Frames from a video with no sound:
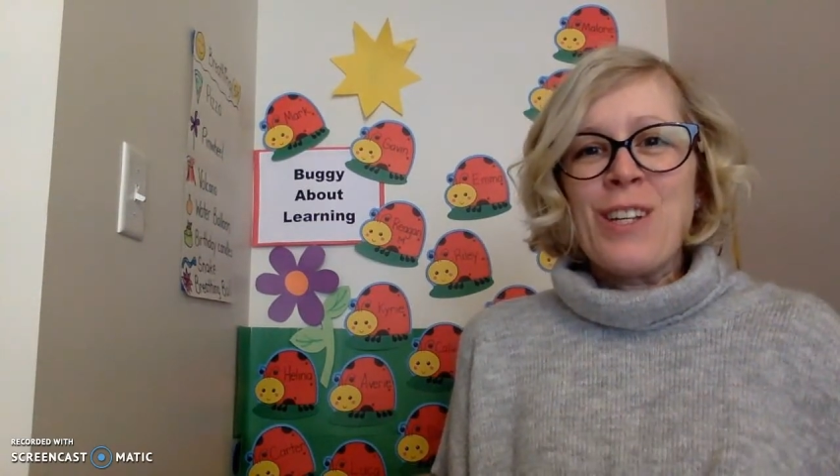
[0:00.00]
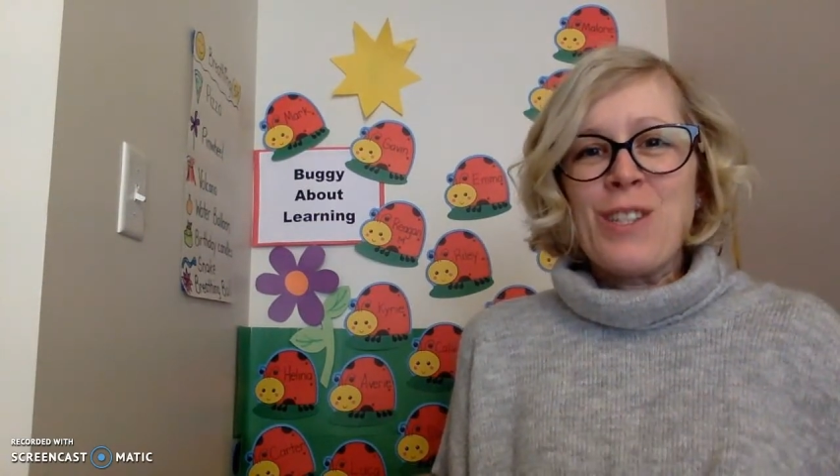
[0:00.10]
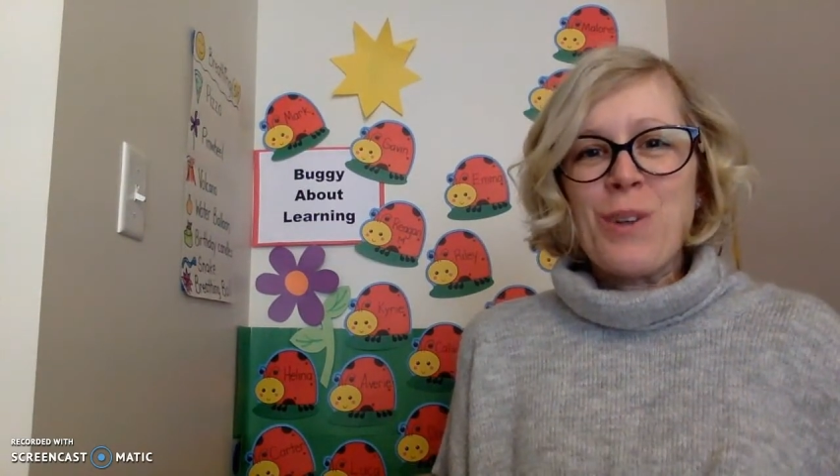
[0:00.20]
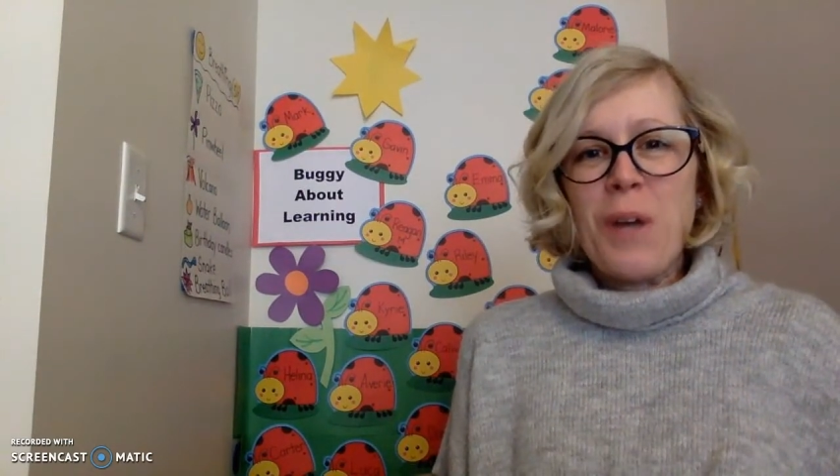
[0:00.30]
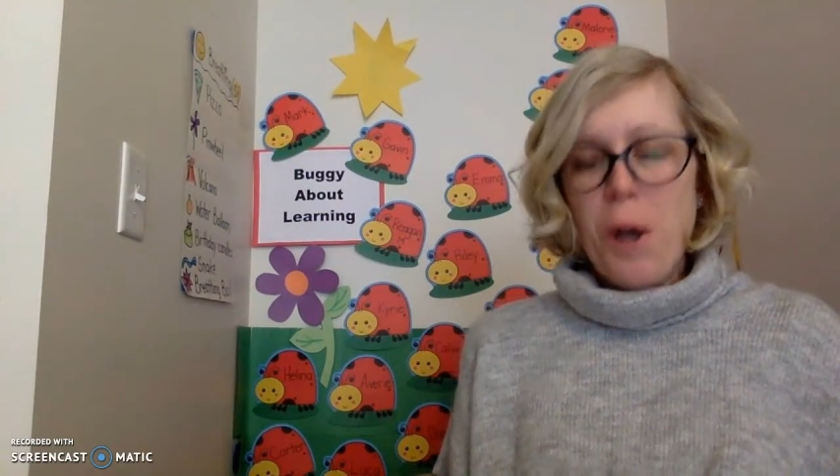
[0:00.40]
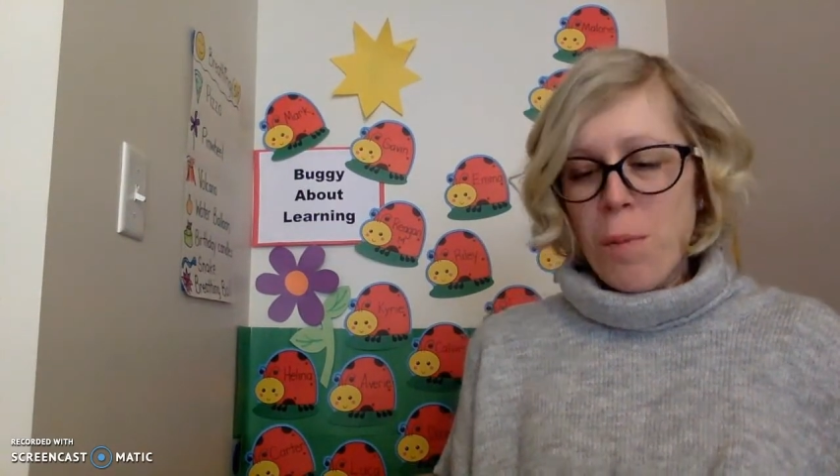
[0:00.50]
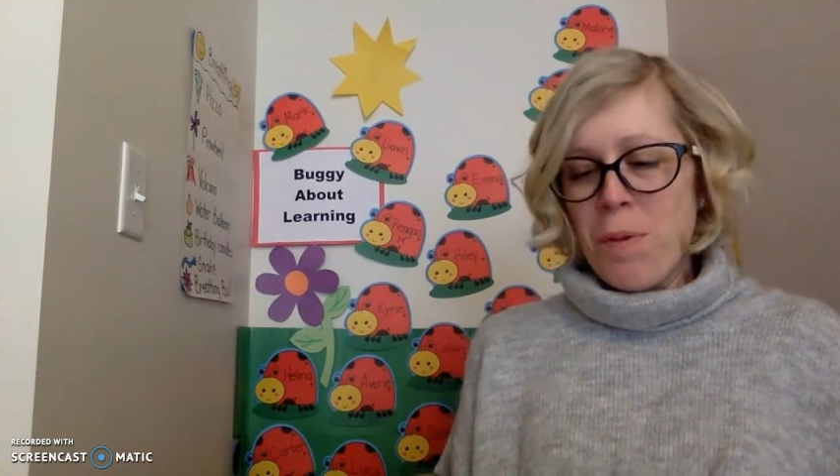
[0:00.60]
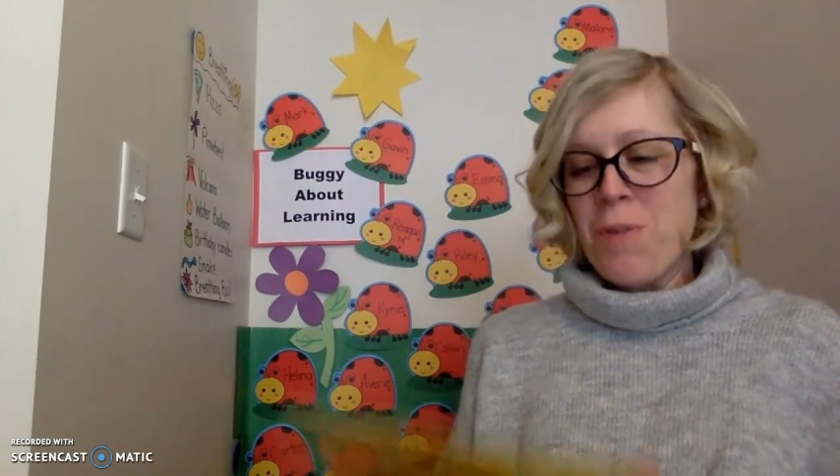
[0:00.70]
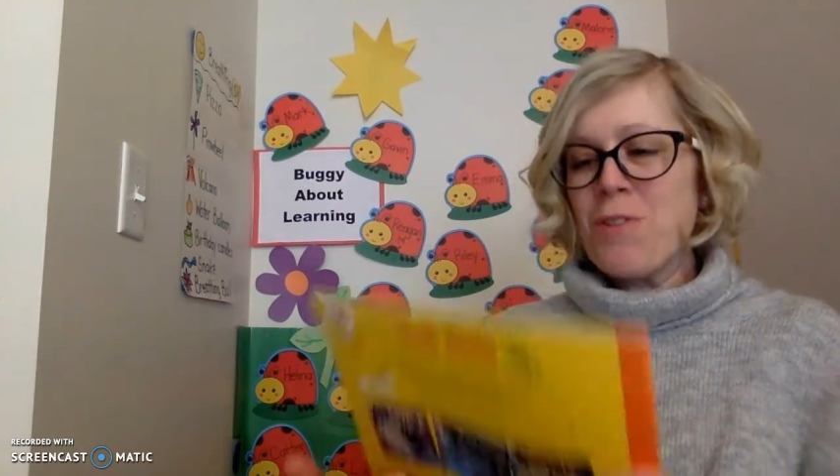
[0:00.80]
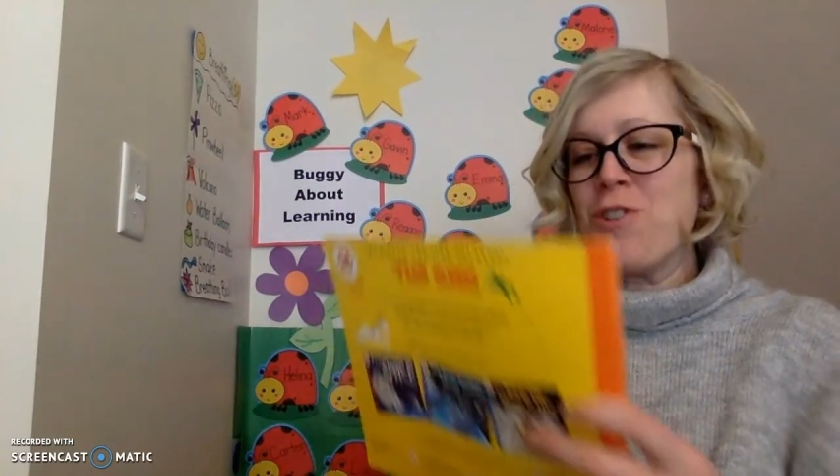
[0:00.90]
So I
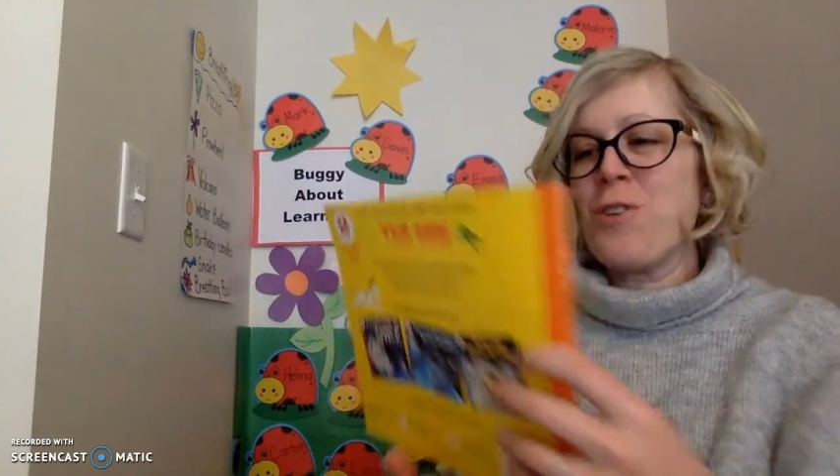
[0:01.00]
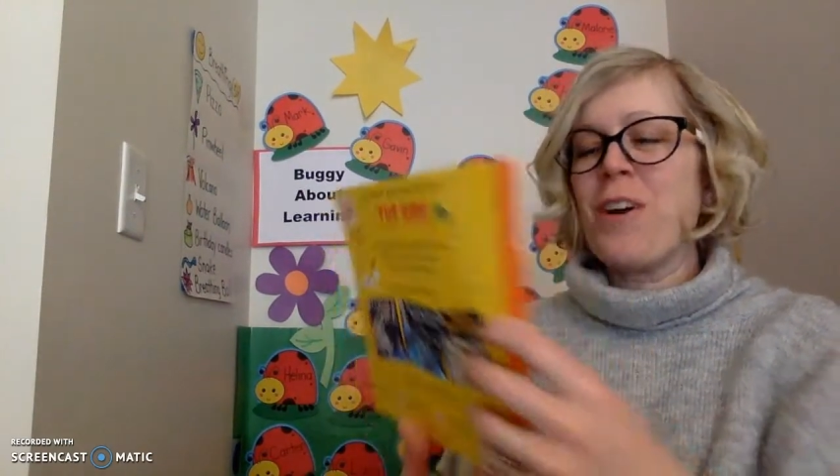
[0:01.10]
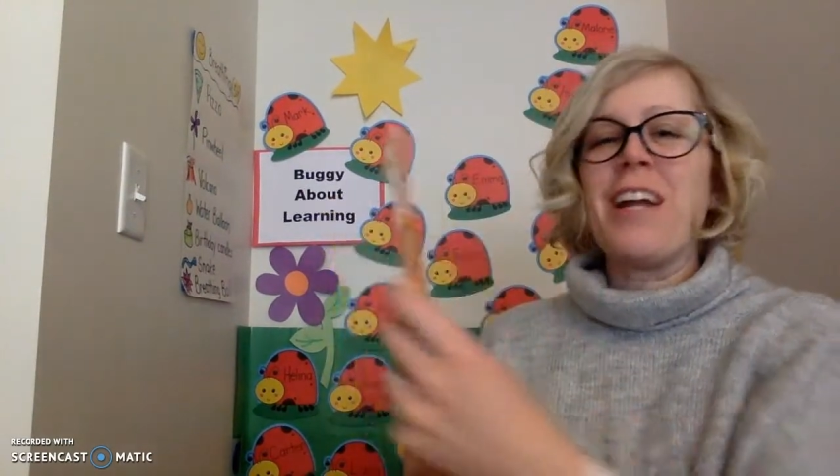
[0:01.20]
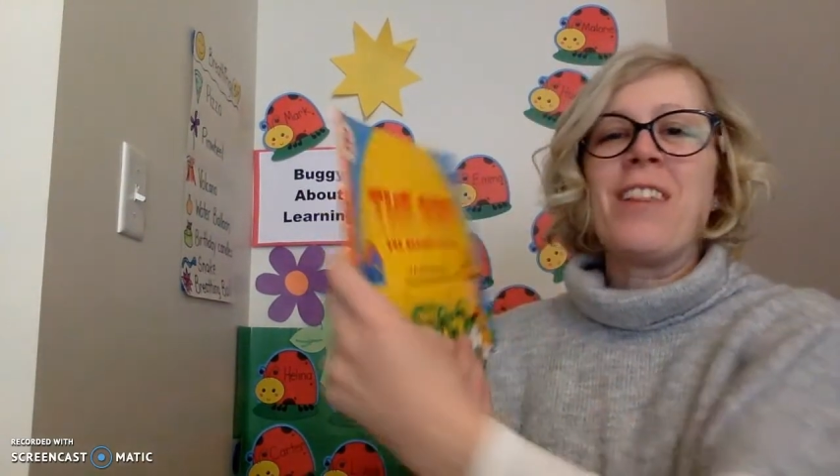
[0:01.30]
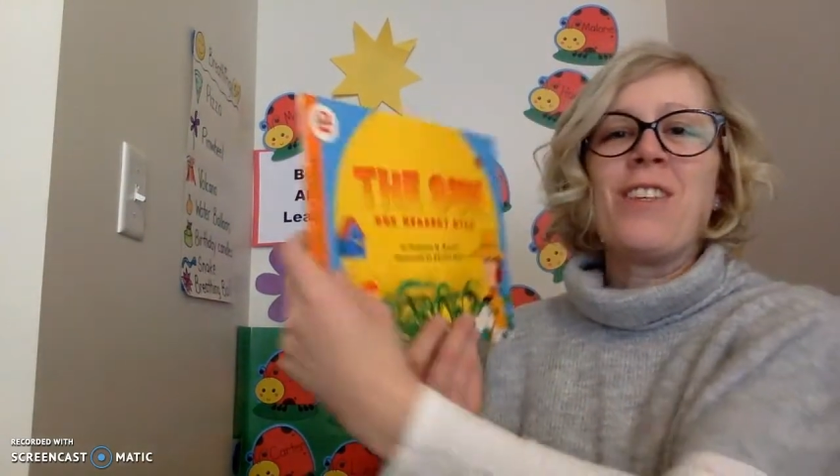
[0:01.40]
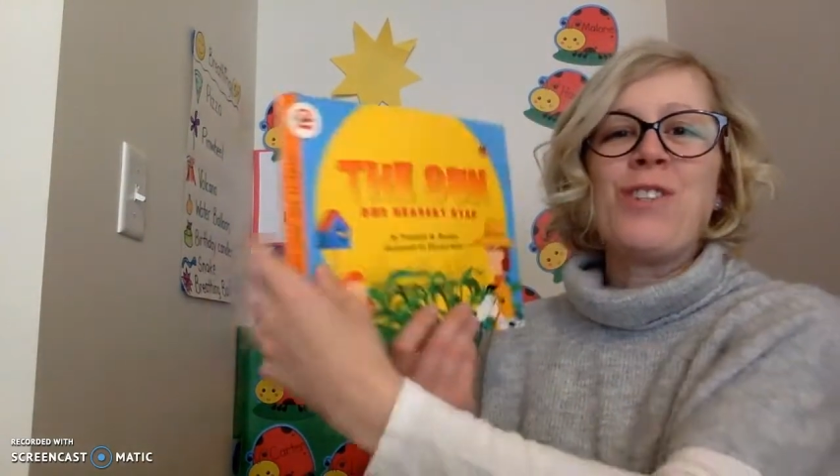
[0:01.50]
hope you enjoy